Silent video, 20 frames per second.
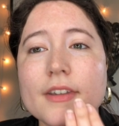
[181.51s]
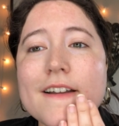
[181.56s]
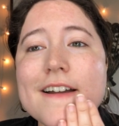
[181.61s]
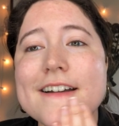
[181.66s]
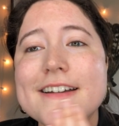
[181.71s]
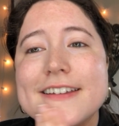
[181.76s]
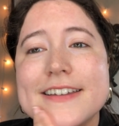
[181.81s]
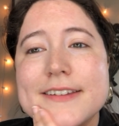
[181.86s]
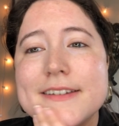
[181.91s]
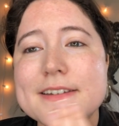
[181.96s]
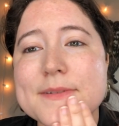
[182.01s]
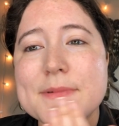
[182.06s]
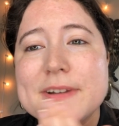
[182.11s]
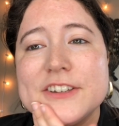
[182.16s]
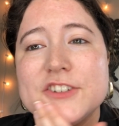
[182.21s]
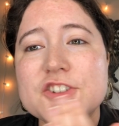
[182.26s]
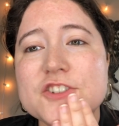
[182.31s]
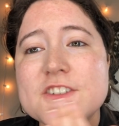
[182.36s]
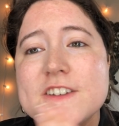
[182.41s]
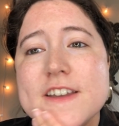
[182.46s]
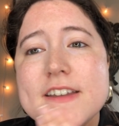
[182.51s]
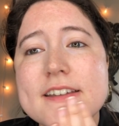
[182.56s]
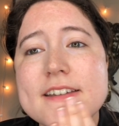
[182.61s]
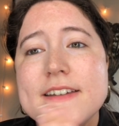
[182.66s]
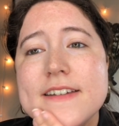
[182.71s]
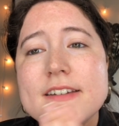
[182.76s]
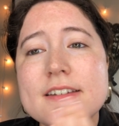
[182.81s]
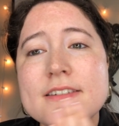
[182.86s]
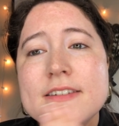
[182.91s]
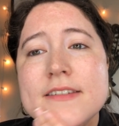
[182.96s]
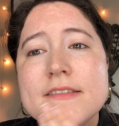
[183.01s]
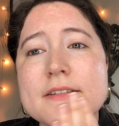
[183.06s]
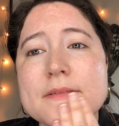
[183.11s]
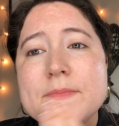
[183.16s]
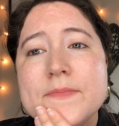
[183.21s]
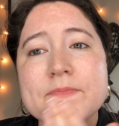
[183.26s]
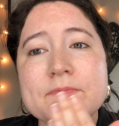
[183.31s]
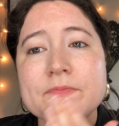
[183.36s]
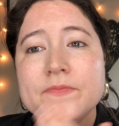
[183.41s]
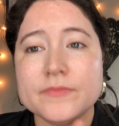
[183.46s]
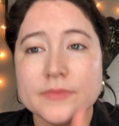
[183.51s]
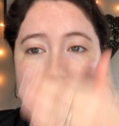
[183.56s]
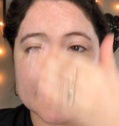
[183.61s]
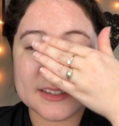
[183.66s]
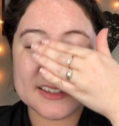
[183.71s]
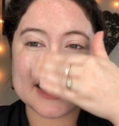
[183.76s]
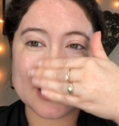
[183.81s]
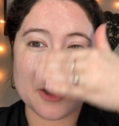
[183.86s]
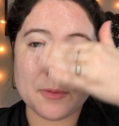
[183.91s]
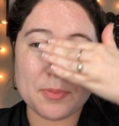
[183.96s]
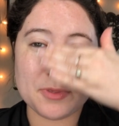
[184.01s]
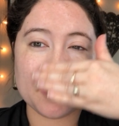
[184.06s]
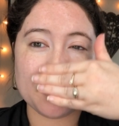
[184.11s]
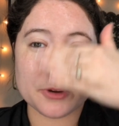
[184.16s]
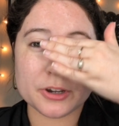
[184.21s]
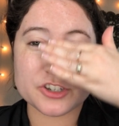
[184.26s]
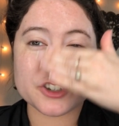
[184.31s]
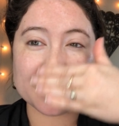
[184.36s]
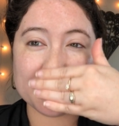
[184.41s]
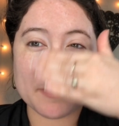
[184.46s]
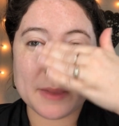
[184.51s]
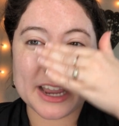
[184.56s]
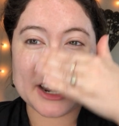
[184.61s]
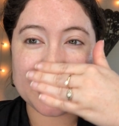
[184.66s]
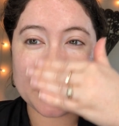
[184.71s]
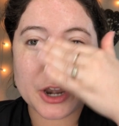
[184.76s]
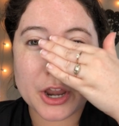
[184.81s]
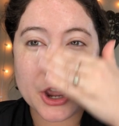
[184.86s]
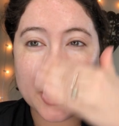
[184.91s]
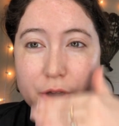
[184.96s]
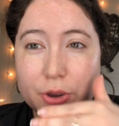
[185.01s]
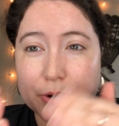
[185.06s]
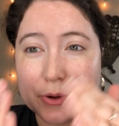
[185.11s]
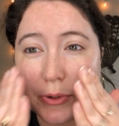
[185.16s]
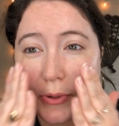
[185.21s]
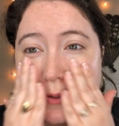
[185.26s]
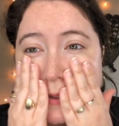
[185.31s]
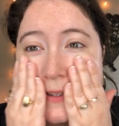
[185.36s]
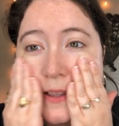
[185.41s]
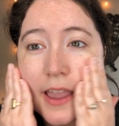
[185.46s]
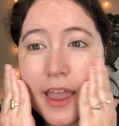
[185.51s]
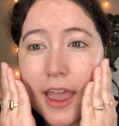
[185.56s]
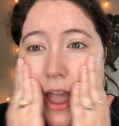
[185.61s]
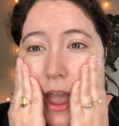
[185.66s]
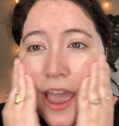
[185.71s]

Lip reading: My chin, down the bridge of my nose,